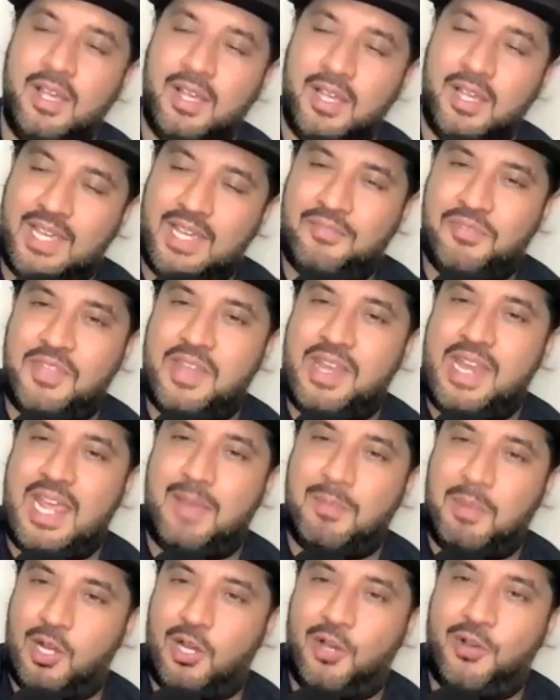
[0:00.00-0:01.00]
he's even the
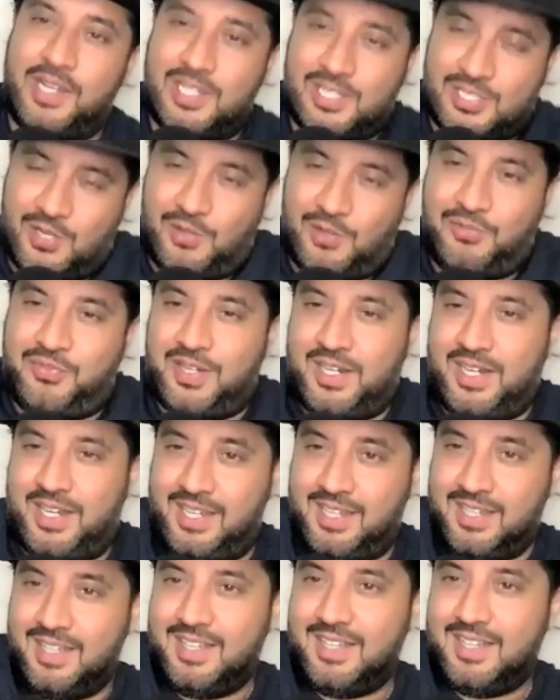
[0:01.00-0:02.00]
name alone is so
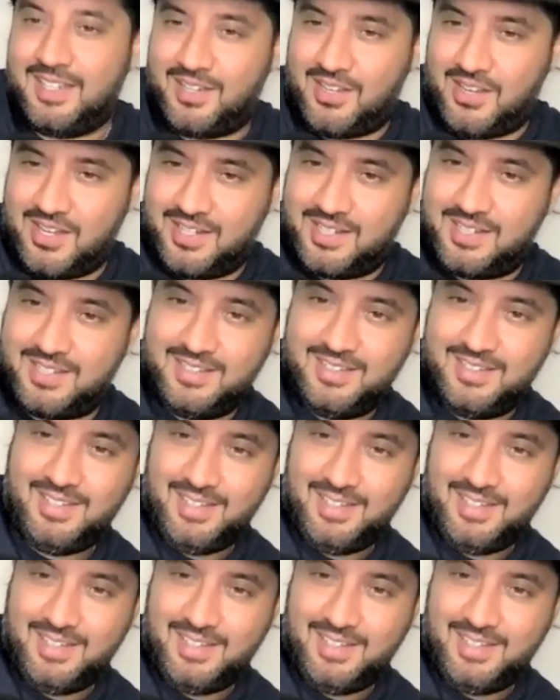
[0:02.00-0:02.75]
funny. God,